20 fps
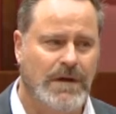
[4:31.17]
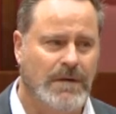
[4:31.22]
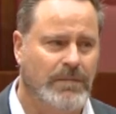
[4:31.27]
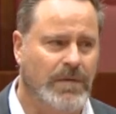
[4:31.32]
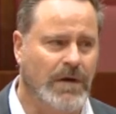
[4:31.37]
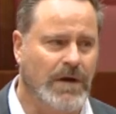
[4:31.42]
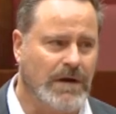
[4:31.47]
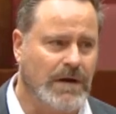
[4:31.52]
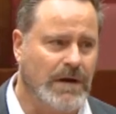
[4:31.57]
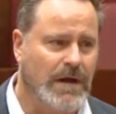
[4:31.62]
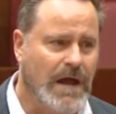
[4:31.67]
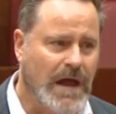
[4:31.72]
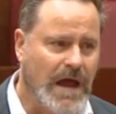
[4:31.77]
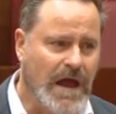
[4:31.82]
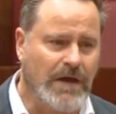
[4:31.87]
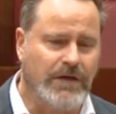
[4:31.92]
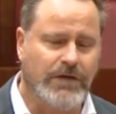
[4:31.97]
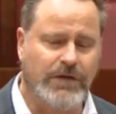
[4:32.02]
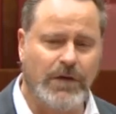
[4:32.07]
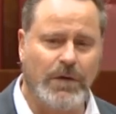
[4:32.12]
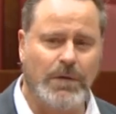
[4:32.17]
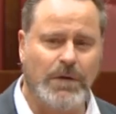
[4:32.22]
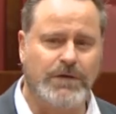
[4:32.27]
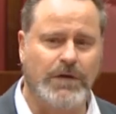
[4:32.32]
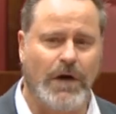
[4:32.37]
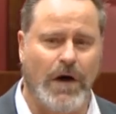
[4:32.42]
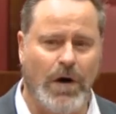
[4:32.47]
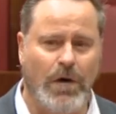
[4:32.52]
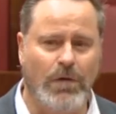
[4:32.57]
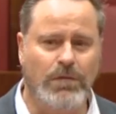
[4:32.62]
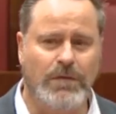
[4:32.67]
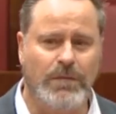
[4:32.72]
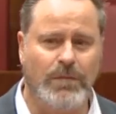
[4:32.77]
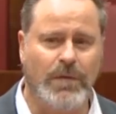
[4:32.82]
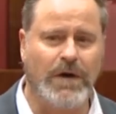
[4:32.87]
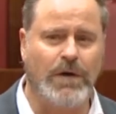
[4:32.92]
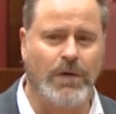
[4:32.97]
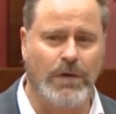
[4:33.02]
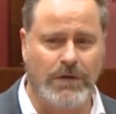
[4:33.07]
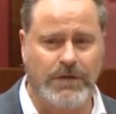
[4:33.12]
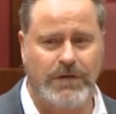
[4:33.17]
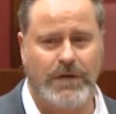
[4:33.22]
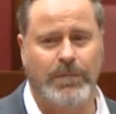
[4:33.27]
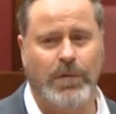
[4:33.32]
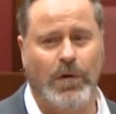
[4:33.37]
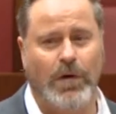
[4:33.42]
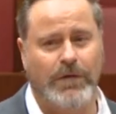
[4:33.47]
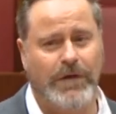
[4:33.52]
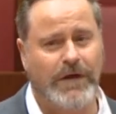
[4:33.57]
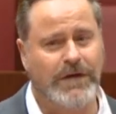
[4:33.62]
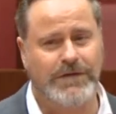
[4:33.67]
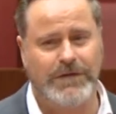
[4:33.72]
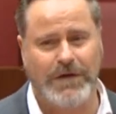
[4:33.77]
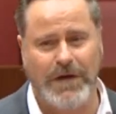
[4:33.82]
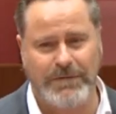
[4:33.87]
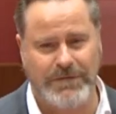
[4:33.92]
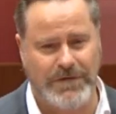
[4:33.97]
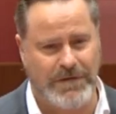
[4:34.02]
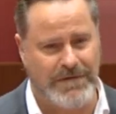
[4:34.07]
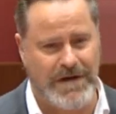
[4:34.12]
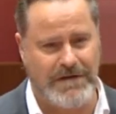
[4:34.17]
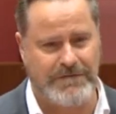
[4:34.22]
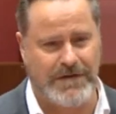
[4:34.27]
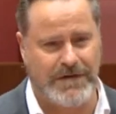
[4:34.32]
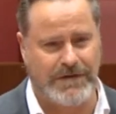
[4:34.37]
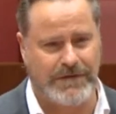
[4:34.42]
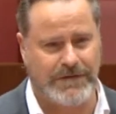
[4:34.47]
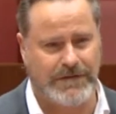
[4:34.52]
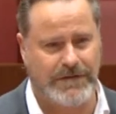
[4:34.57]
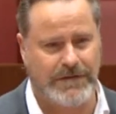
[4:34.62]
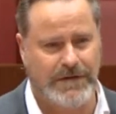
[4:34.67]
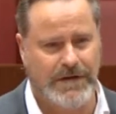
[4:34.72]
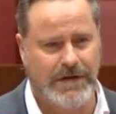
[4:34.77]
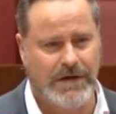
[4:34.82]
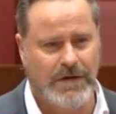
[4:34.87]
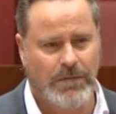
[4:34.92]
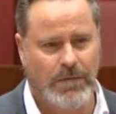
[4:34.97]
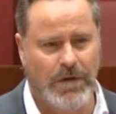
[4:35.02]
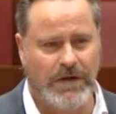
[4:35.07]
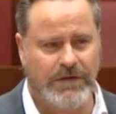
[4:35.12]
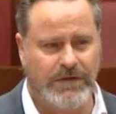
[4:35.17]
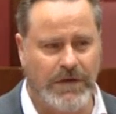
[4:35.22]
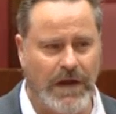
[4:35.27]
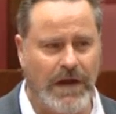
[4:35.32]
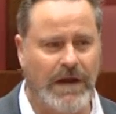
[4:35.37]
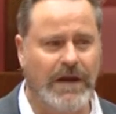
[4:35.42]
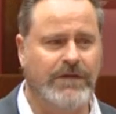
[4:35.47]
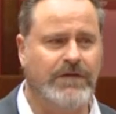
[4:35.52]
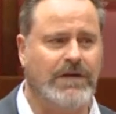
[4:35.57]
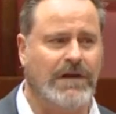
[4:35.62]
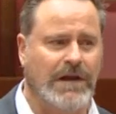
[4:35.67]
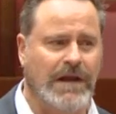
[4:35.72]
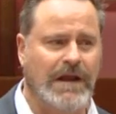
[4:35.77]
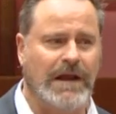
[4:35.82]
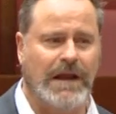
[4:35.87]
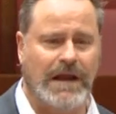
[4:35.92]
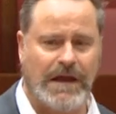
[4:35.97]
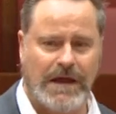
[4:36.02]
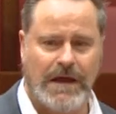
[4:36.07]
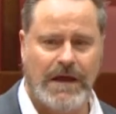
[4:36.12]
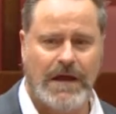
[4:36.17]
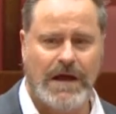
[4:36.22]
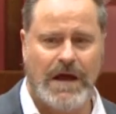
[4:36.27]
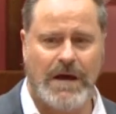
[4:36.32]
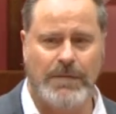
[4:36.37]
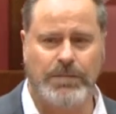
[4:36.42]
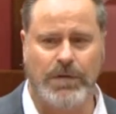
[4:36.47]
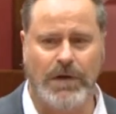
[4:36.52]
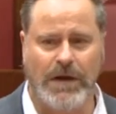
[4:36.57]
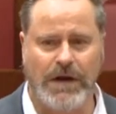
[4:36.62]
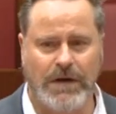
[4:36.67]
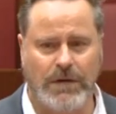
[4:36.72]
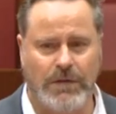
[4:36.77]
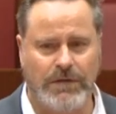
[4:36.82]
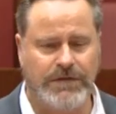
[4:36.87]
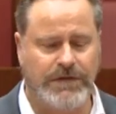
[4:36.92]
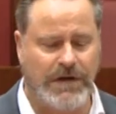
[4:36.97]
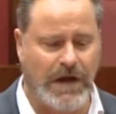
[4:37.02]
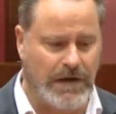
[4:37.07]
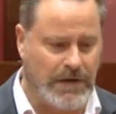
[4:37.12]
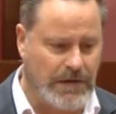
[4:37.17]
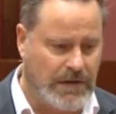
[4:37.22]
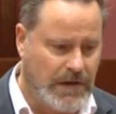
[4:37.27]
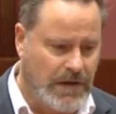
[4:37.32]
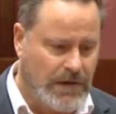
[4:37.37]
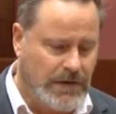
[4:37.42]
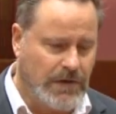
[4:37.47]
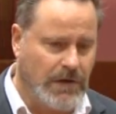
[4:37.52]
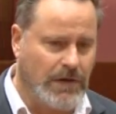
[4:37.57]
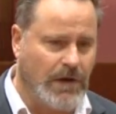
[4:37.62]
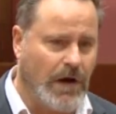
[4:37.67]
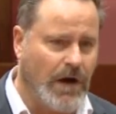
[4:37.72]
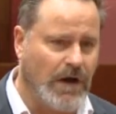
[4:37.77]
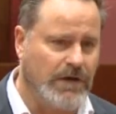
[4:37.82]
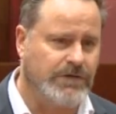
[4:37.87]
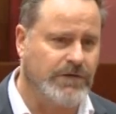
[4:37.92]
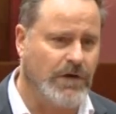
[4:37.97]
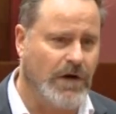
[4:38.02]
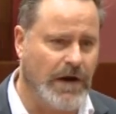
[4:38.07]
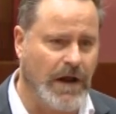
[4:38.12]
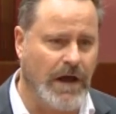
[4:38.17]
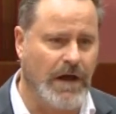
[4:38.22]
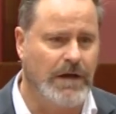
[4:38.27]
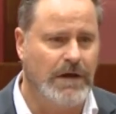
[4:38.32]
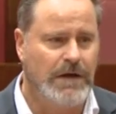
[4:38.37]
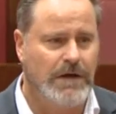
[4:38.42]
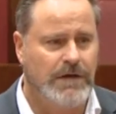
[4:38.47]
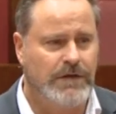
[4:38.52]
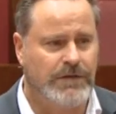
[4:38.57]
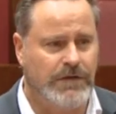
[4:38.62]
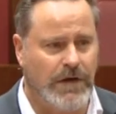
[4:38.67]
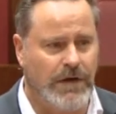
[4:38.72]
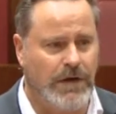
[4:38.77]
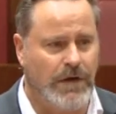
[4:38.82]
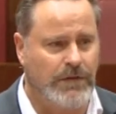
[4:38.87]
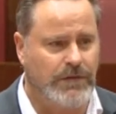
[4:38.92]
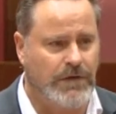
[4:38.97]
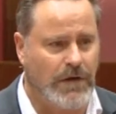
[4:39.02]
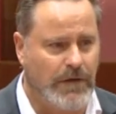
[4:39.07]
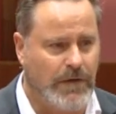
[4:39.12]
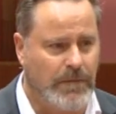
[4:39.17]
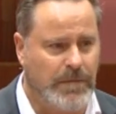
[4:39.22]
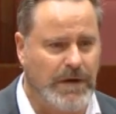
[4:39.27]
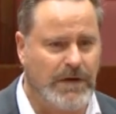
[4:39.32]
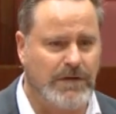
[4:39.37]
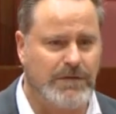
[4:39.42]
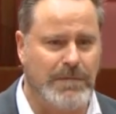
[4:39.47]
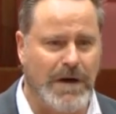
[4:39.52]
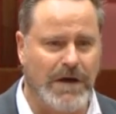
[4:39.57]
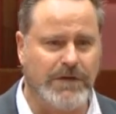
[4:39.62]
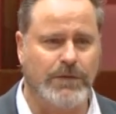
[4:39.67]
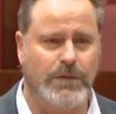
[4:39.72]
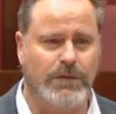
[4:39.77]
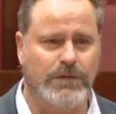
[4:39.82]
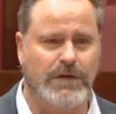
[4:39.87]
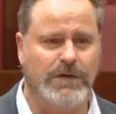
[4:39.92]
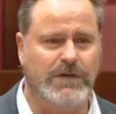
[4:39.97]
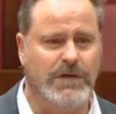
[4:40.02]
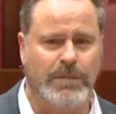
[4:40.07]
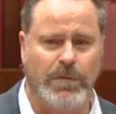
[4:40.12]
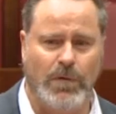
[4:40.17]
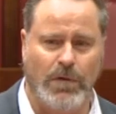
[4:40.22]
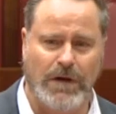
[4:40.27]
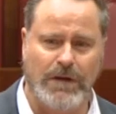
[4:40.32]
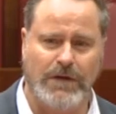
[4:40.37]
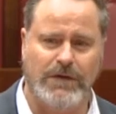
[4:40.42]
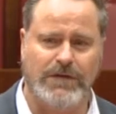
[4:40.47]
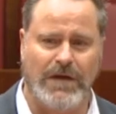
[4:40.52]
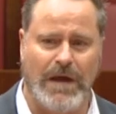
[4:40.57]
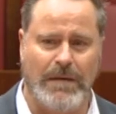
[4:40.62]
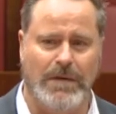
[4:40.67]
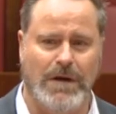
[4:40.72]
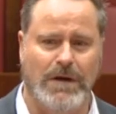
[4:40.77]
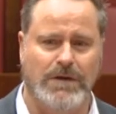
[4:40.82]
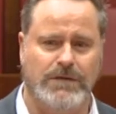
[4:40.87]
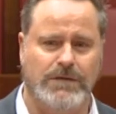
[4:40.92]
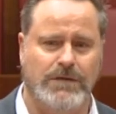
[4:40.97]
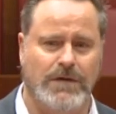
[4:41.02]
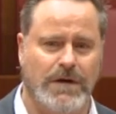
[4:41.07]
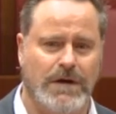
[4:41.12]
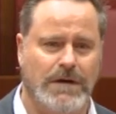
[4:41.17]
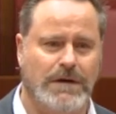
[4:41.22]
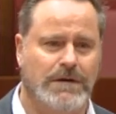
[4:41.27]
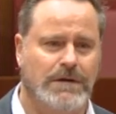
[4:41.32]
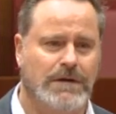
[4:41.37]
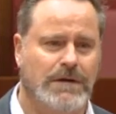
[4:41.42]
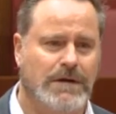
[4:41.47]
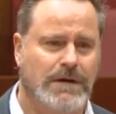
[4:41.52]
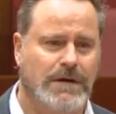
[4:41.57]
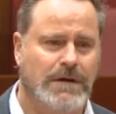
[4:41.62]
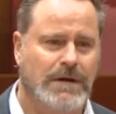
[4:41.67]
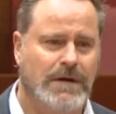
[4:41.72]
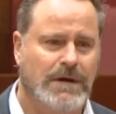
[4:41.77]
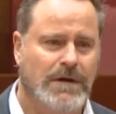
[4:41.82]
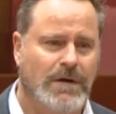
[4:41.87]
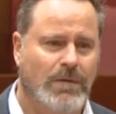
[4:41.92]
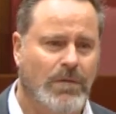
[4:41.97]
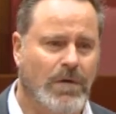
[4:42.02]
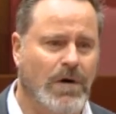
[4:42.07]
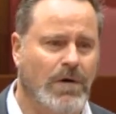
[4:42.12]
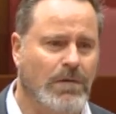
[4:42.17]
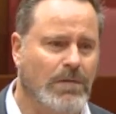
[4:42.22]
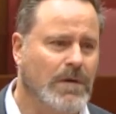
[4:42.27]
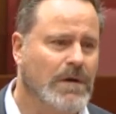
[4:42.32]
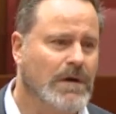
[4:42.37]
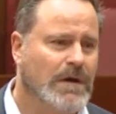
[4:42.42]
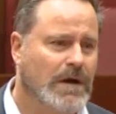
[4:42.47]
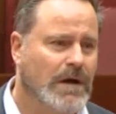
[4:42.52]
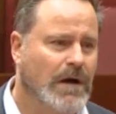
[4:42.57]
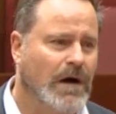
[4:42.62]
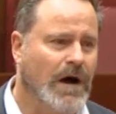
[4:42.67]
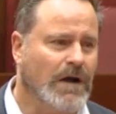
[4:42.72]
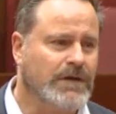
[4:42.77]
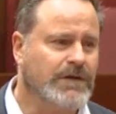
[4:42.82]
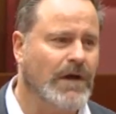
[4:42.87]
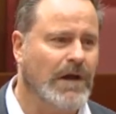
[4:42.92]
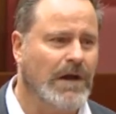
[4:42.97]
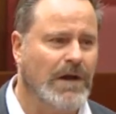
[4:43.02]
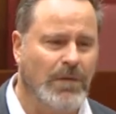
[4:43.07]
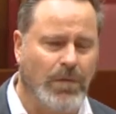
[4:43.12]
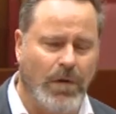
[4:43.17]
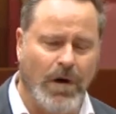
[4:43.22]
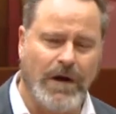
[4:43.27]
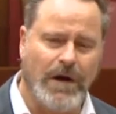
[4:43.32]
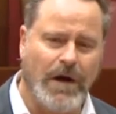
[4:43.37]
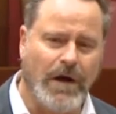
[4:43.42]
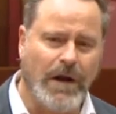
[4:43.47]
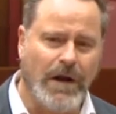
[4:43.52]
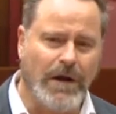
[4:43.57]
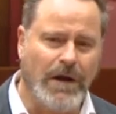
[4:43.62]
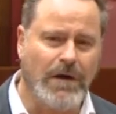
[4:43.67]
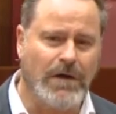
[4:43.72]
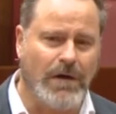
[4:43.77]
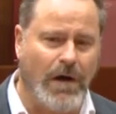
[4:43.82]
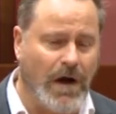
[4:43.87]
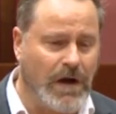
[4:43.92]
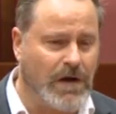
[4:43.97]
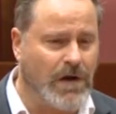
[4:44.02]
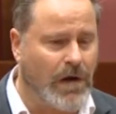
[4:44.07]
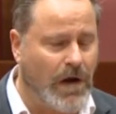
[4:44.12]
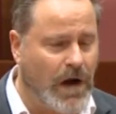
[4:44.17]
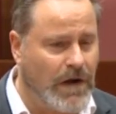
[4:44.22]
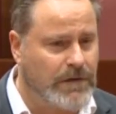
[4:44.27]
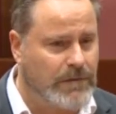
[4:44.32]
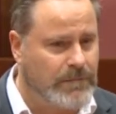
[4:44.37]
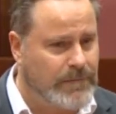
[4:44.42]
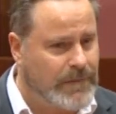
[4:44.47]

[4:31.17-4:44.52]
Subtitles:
But as you were told, we couldn't support these terms of reference, where it is clearly a political stunt, you guys trying to see who's got the biggest muscles in supporting the salmon industry. Well, I'll tell you what, I don't know,